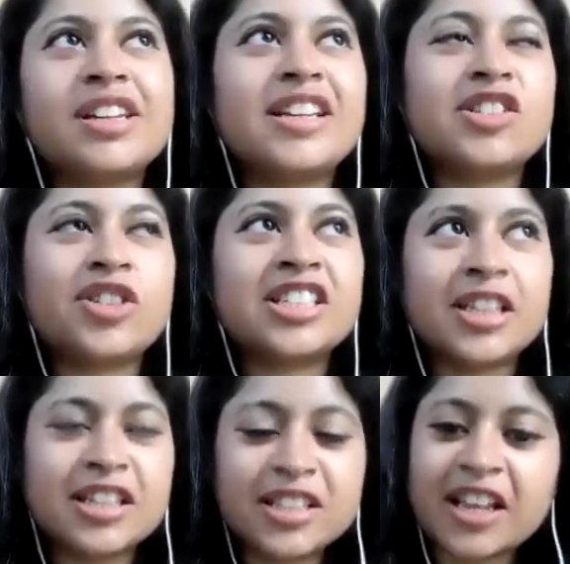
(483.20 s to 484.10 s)
really
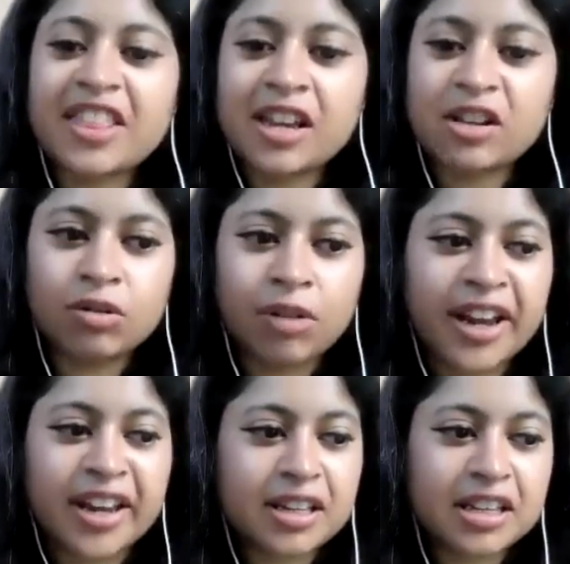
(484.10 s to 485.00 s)
interesting because I think you're
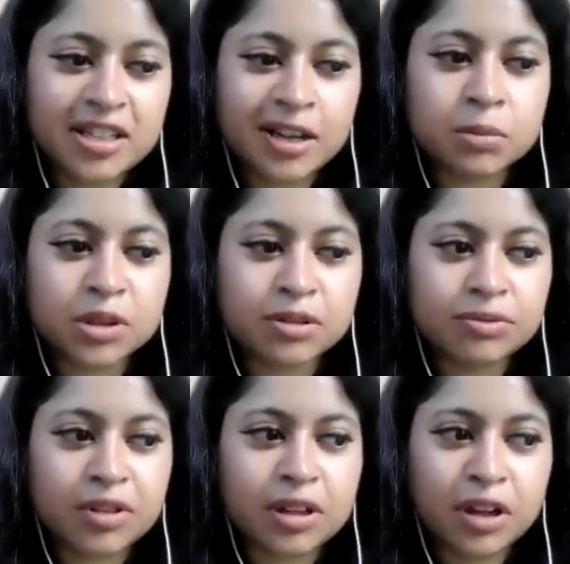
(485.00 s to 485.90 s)
right in terms
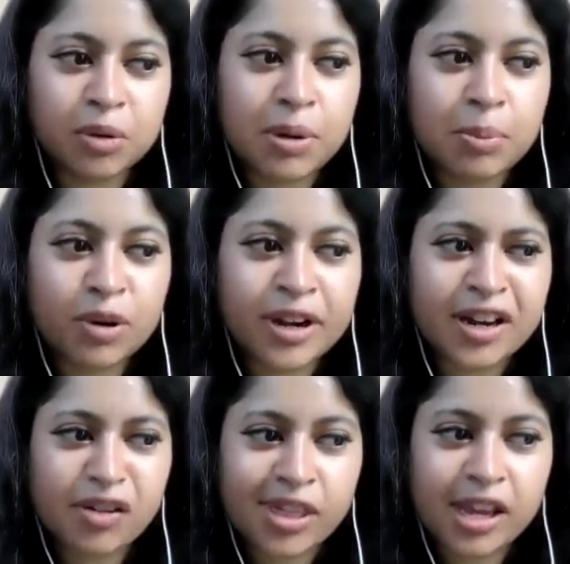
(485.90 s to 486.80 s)
of a lot of people
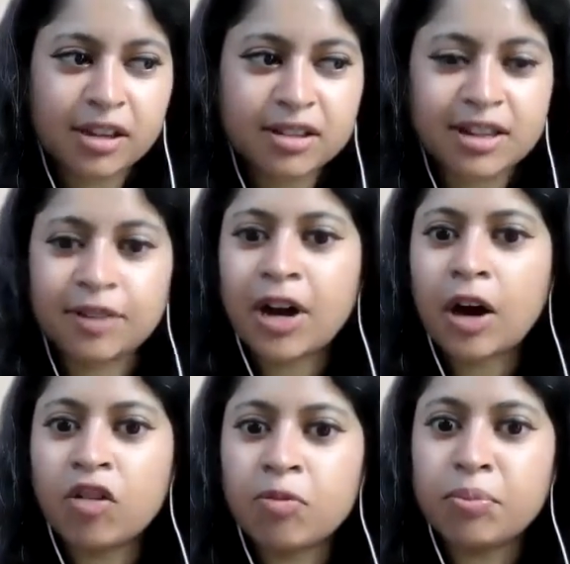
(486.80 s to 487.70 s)
kind of think self
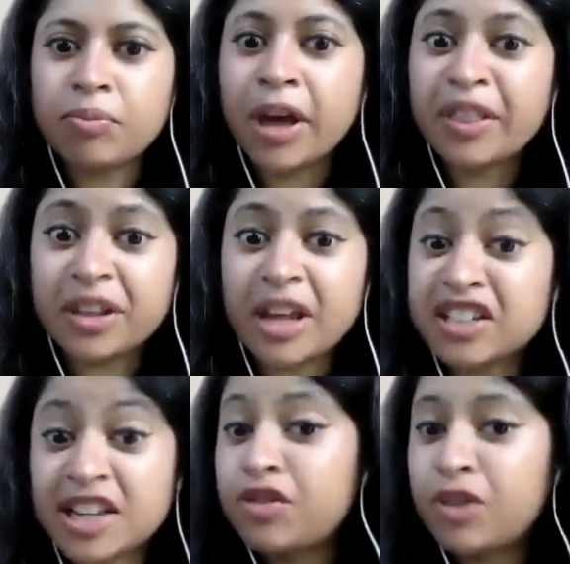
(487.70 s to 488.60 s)

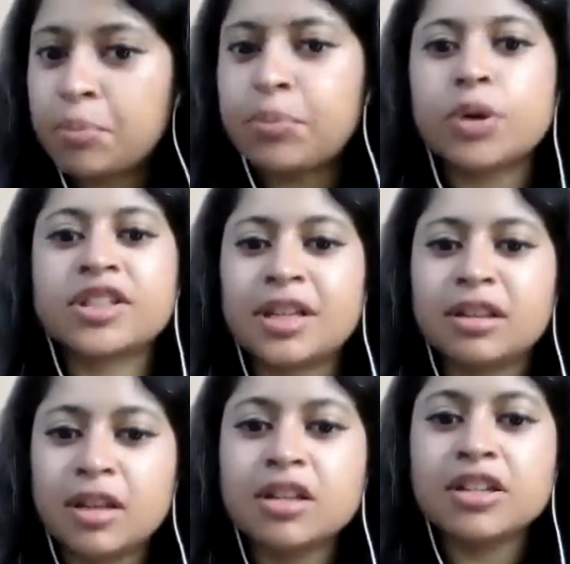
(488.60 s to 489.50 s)
help books
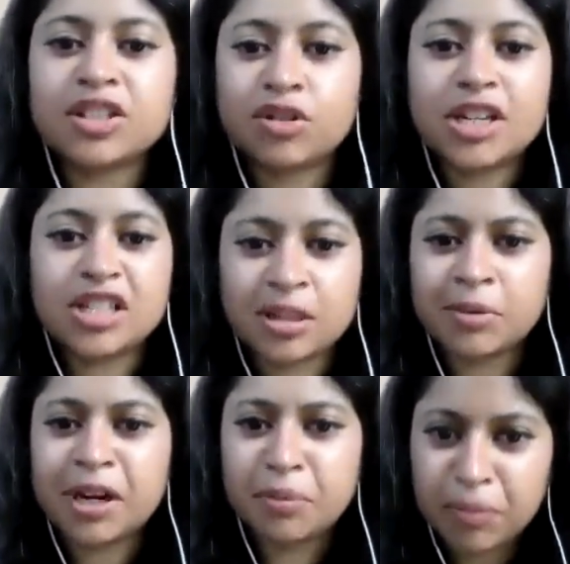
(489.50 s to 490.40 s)
and the industry is some
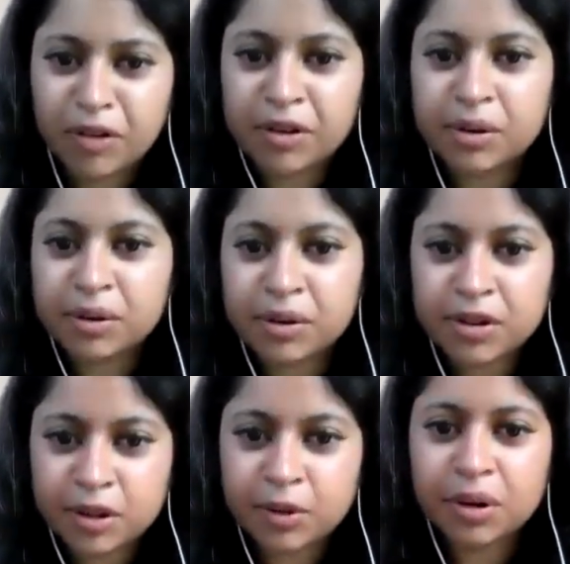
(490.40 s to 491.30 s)
kind of miracle
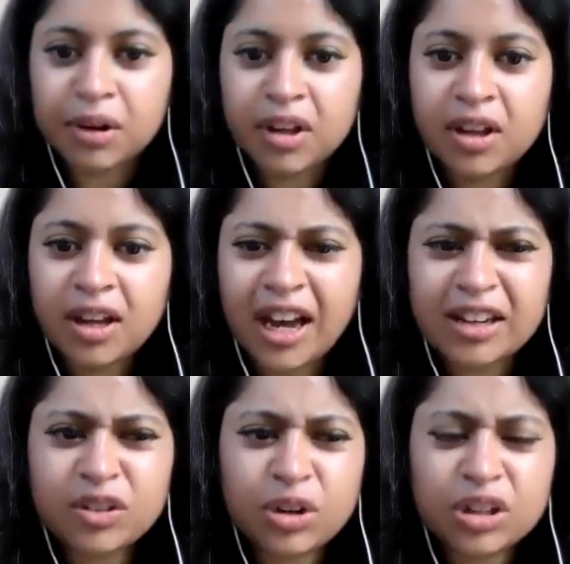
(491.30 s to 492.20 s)
cure,
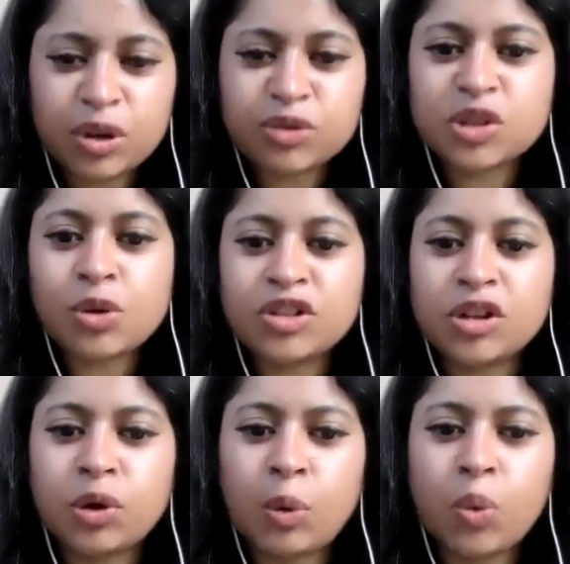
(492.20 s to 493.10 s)
and so I was just
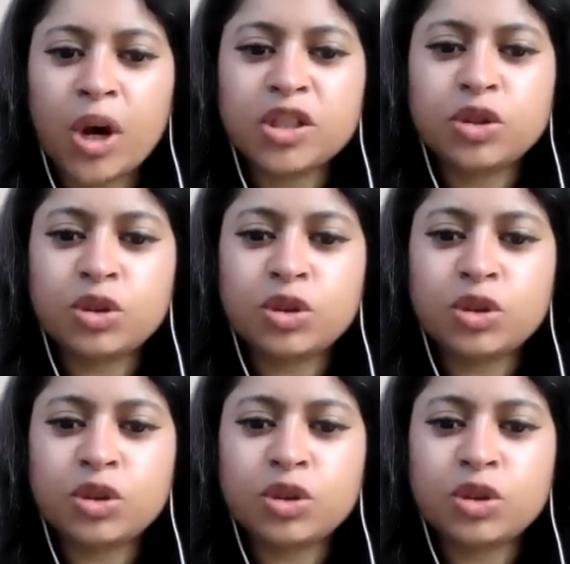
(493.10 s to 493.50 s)
wondering, like, why